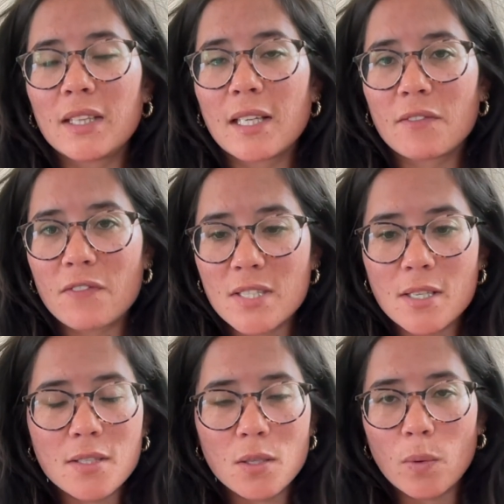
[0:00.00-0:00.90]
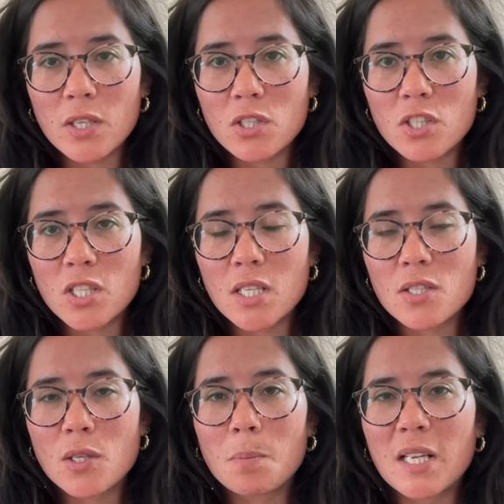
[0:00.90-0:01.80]
that physics equation sheet
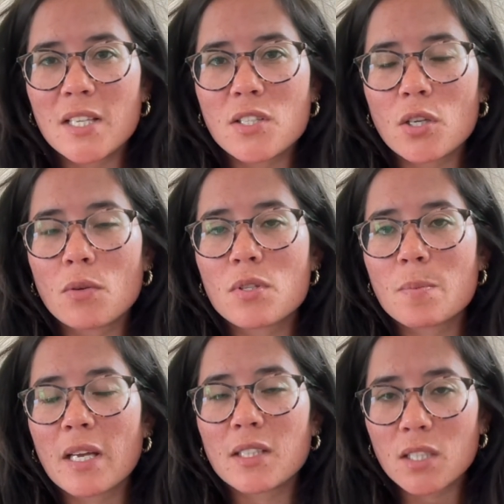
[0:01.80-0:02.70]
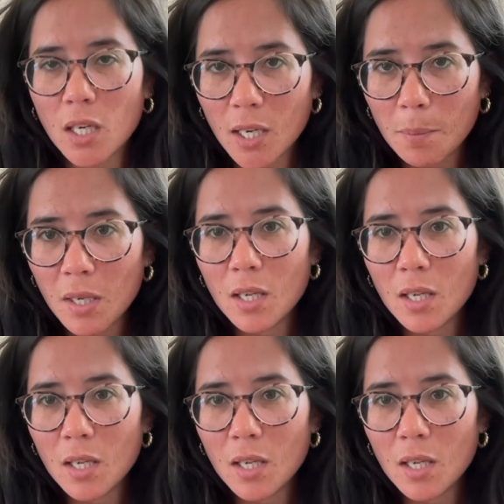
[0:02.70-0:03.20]
so please don't spend time